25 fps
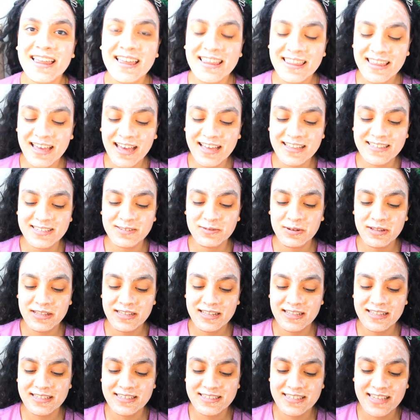That's what
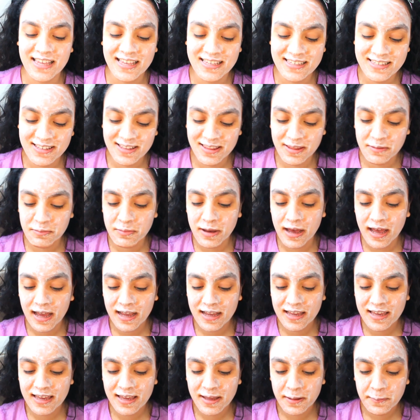it says on the back.
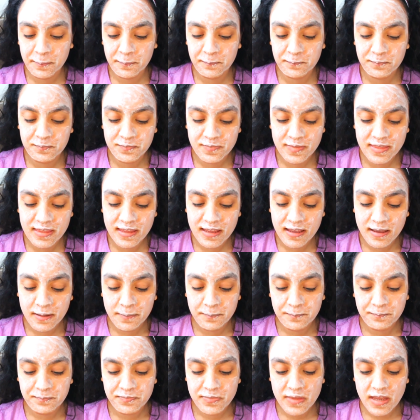
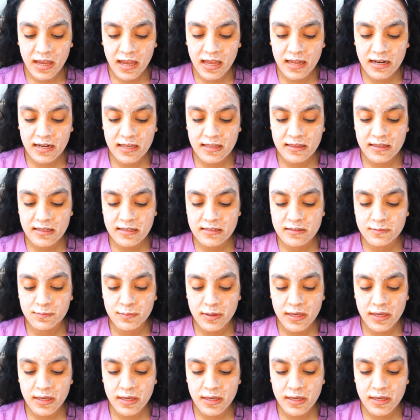And it is